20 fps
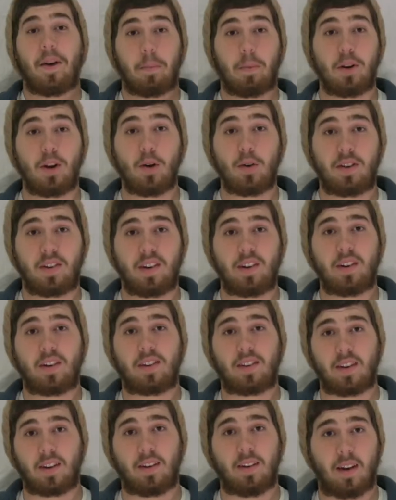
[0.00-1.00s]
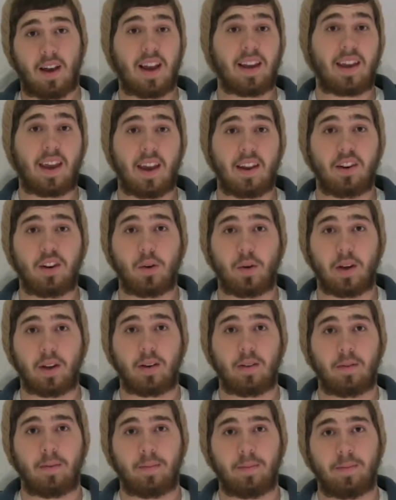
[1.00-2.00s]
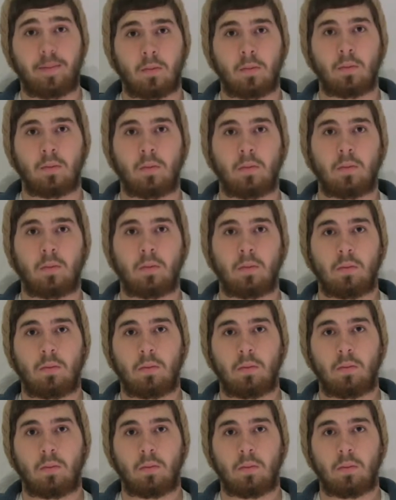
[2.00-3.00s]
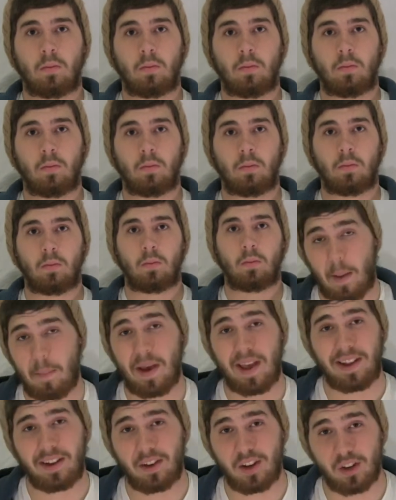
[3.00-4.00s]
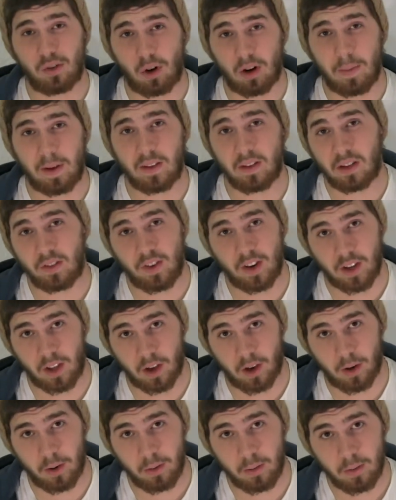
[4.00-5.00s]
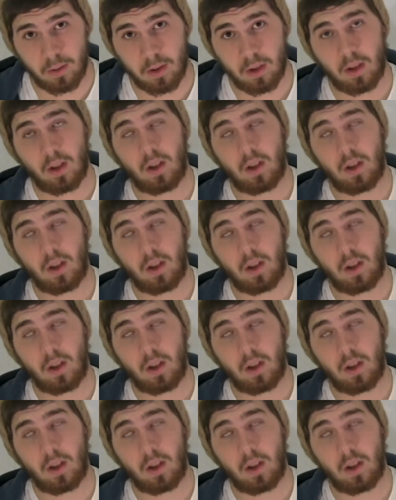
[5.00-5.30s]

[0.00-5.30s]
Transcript: But no, seriously, I can do it. Oh, I can do it. I basically just want to make this video